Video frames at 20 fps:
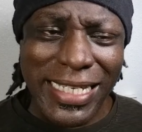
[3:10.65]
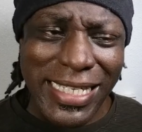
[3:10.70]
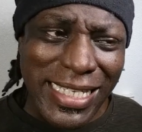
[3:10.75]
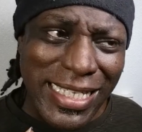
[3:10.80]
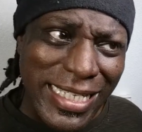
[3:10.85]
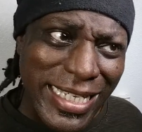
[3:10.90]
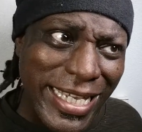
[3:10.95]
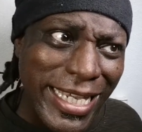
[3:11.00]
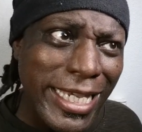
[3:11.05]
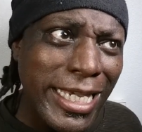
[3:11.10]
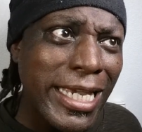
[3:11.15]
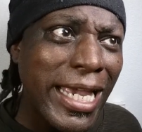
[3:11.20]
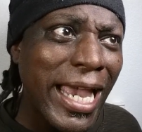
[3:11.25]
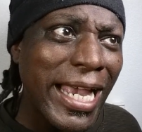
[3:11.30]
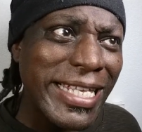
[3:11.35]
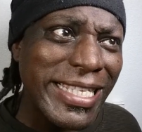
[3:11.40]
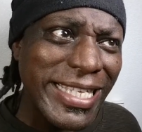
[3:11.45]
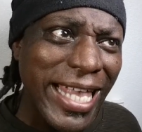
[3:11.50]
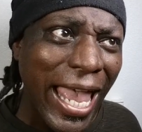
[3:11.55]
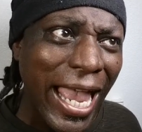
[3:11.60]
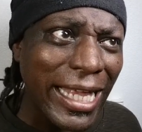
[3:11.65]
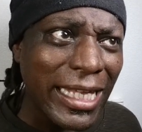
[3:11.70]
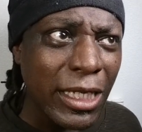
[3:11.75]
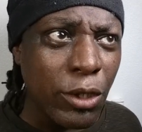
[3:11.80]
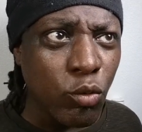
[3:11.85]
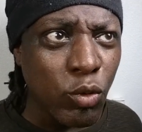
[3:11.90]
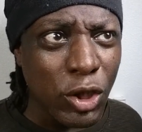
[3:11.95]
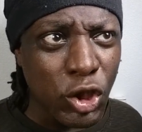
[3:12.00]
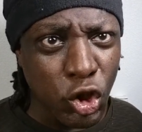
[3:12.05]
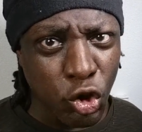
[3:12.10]
see
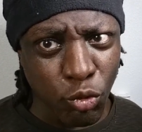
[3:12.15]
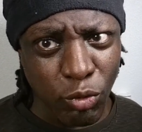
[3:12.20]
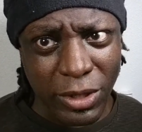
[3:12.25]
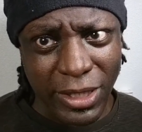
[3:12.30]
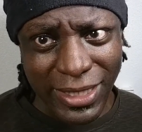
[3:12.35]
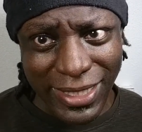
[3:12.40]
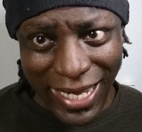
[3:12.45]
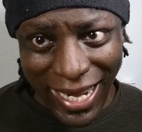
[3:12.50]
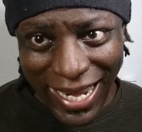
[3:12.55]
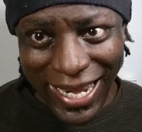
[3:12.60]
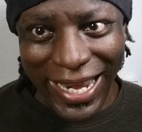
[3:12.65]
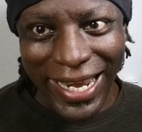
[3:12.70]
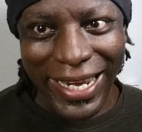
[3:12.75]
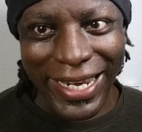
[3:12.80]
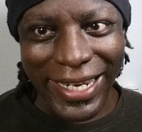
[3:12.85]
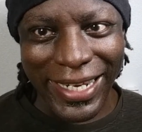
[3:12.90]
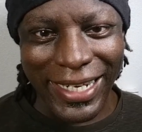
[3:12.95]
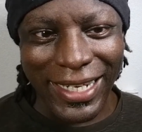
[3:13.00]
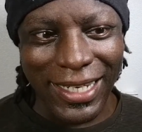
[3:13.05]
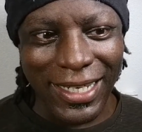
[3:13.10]
exactly what you're saying.